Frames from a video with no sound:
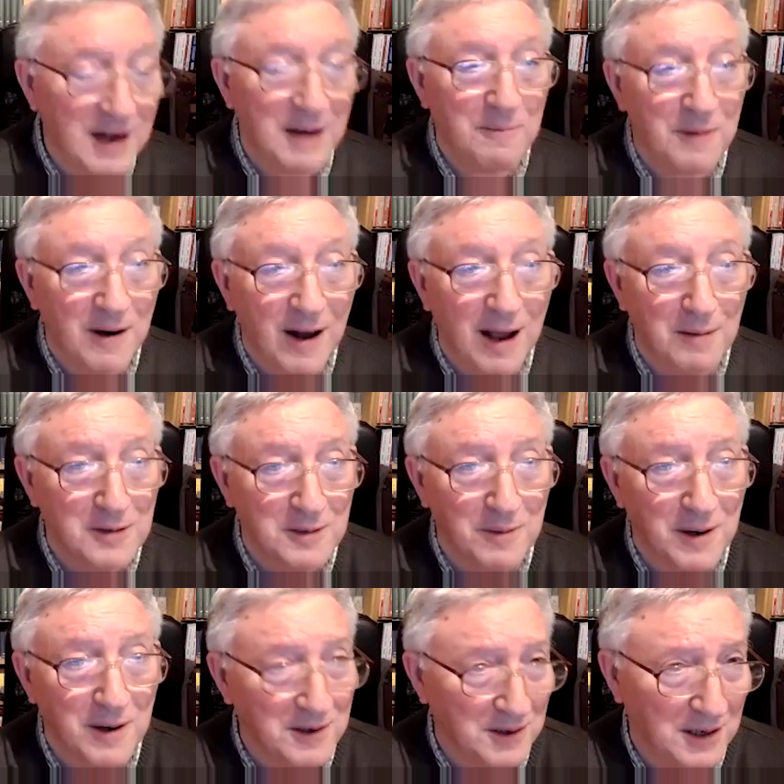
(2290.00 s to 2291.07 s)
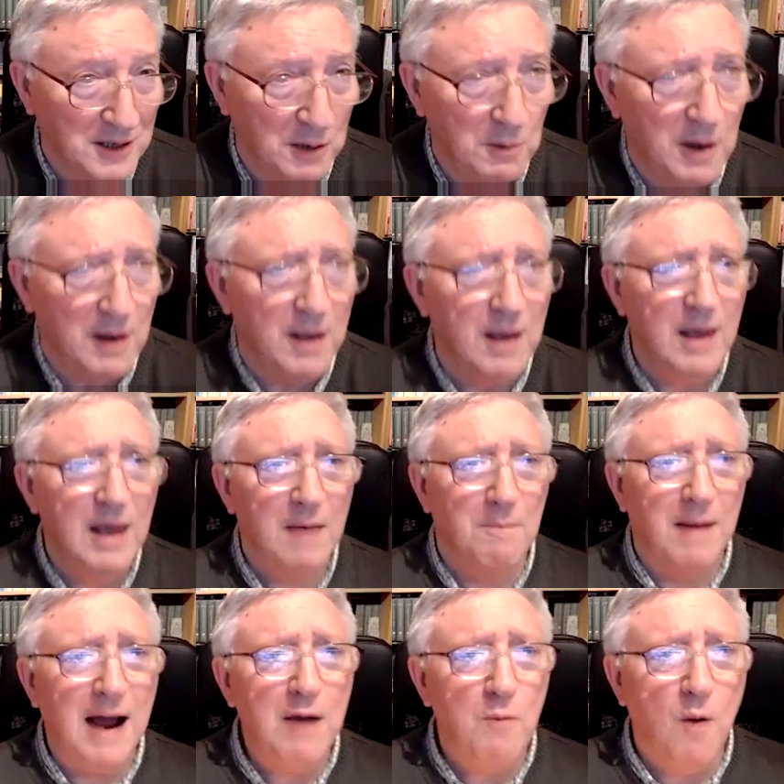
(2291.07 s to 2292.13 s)
up in arms about it because they say, well,
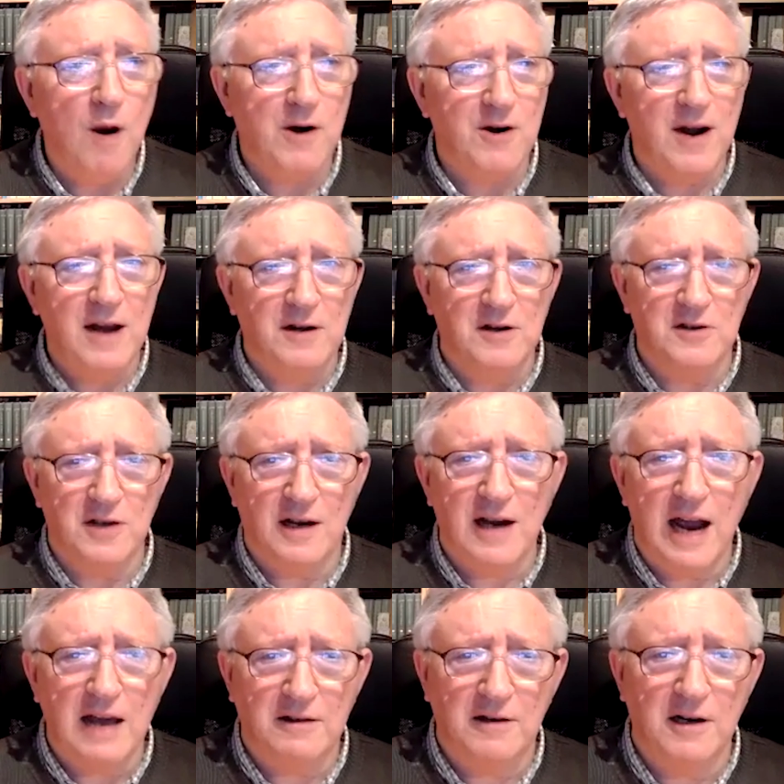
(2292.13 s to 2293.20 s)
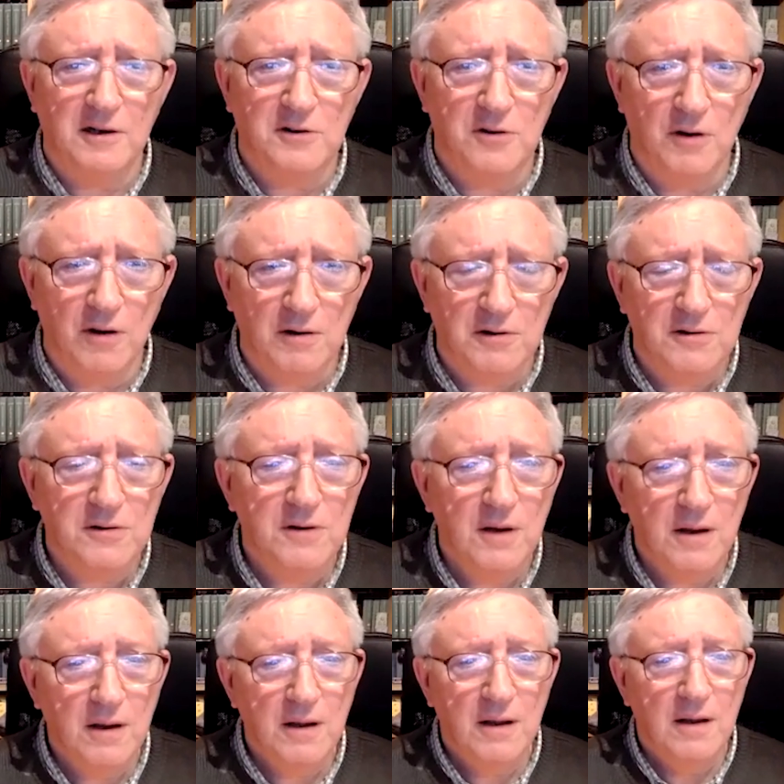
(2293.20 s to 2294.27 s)
by what right does the Catholic Church
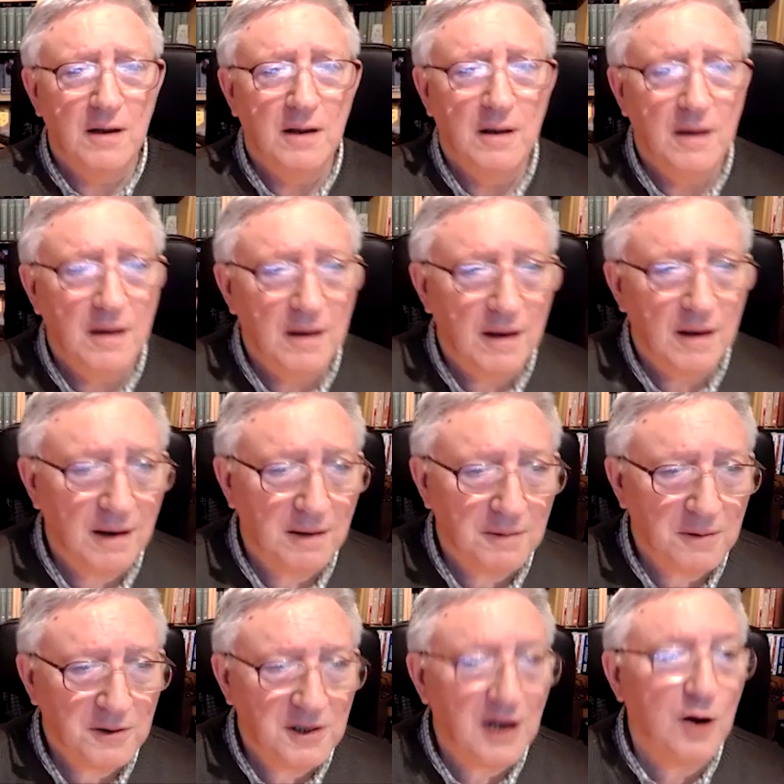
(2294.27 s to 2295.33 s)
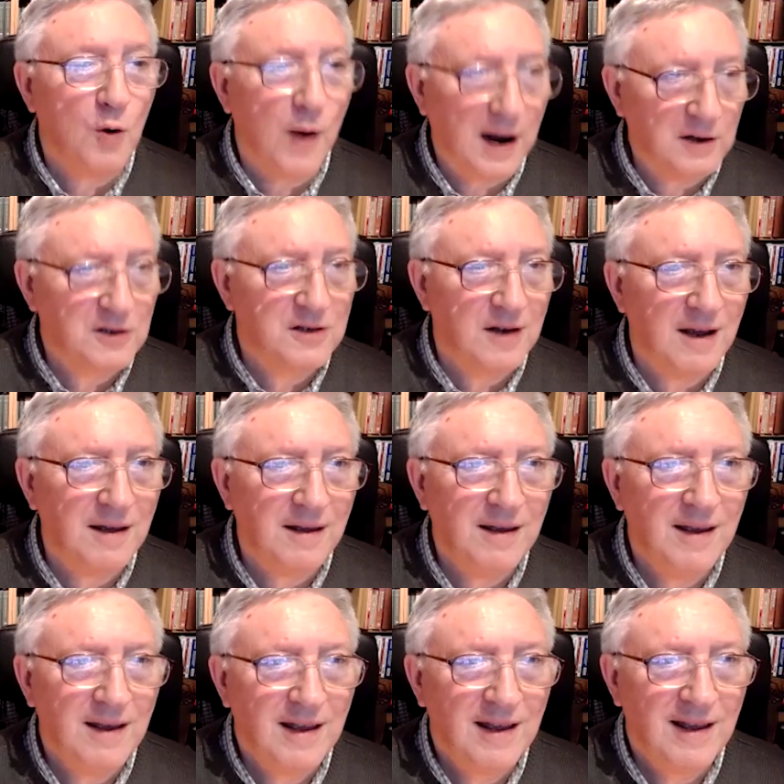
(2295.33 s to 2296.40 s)
uh, sequester
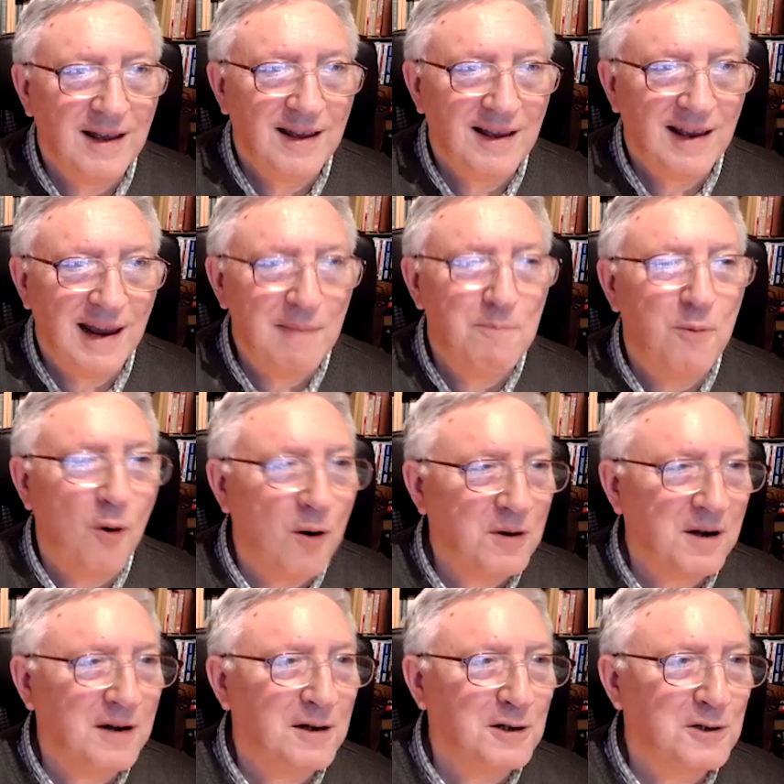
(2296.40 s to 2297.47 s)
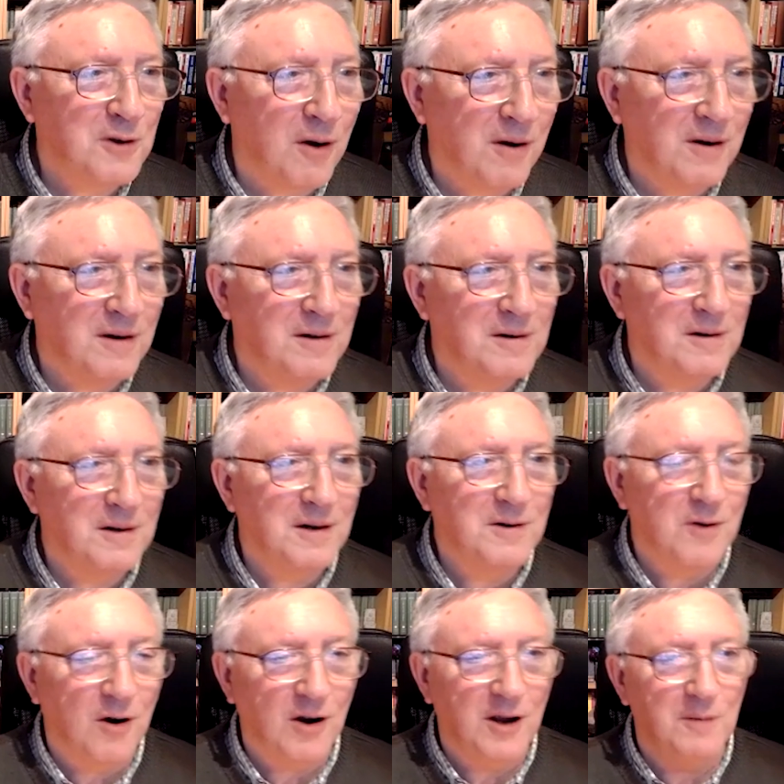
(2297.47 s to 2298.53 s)
important historical
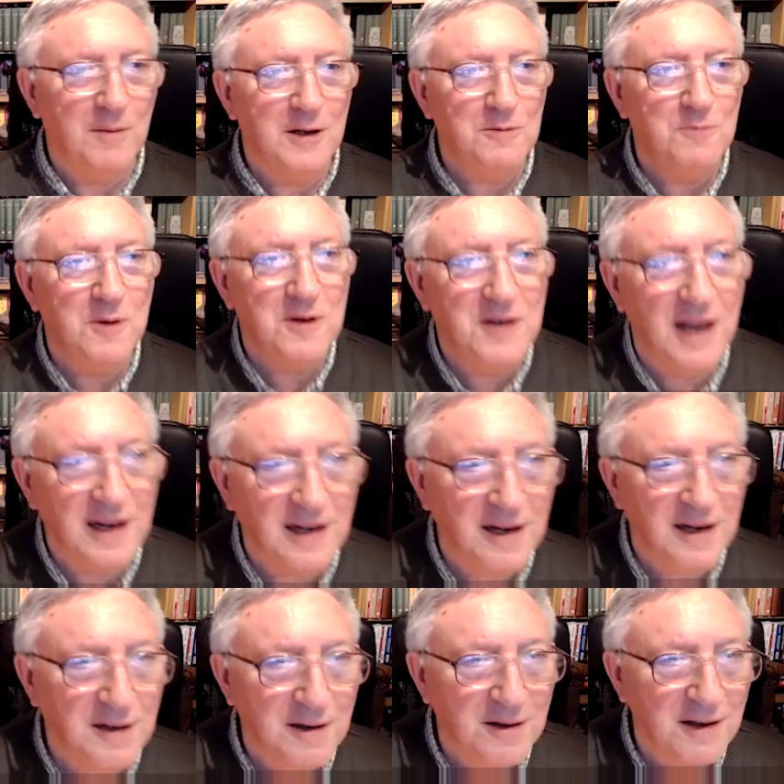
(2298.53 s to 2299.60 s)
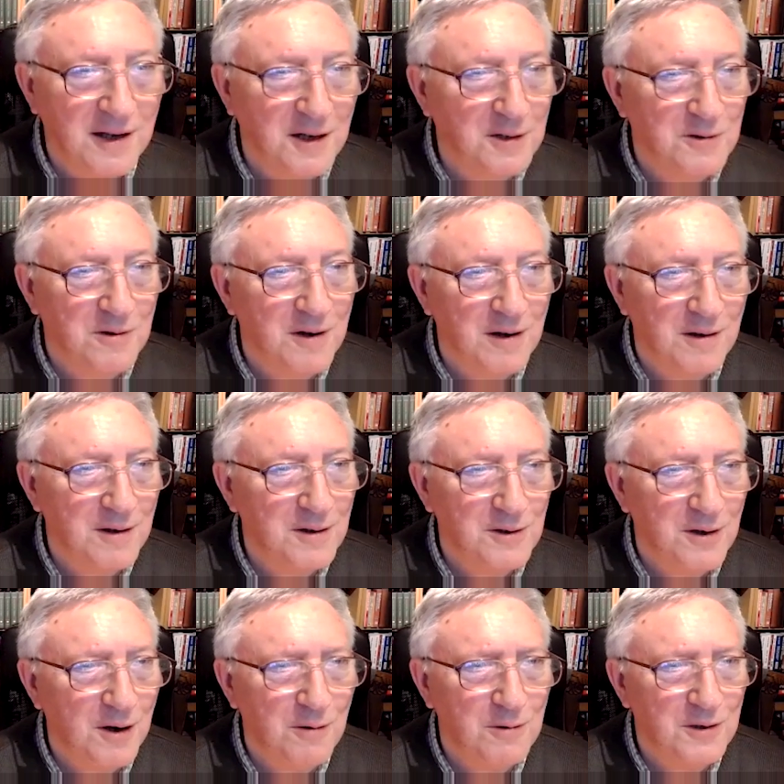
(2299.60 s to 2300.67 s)
documents pertaining to the history of the
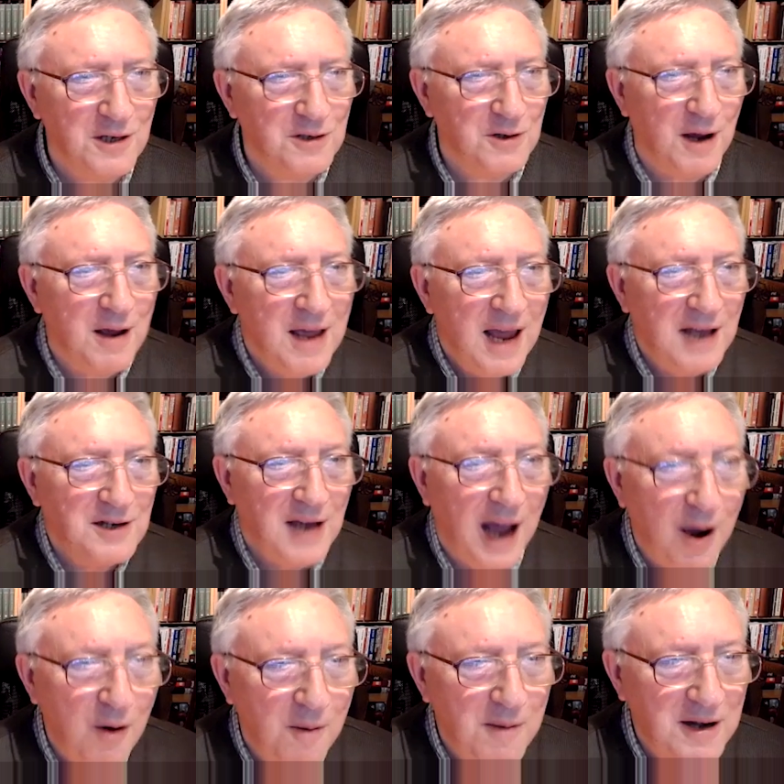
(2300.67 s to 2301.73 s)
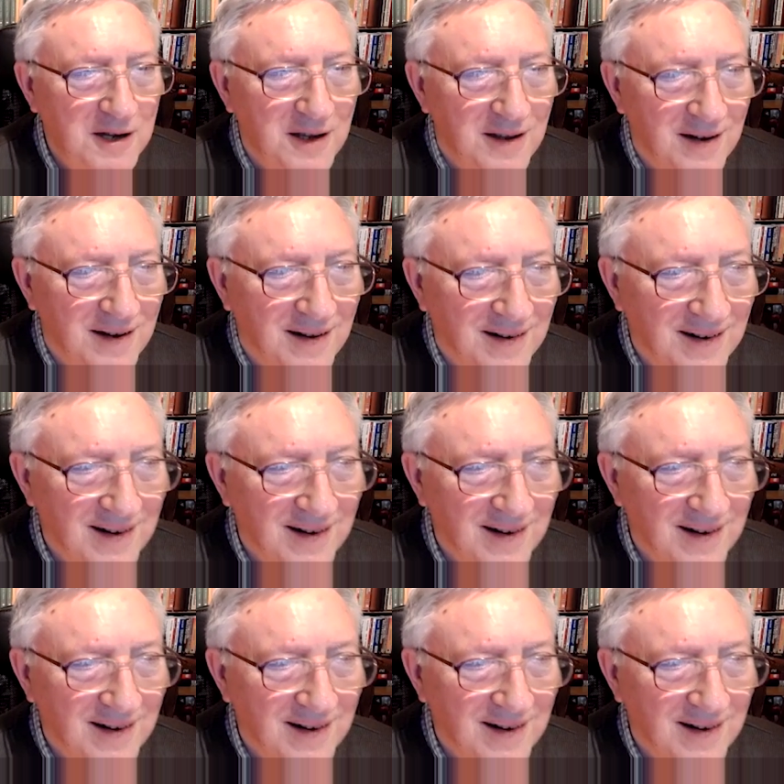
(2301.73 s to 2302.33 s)
Jews. It's our, uh, it's our material.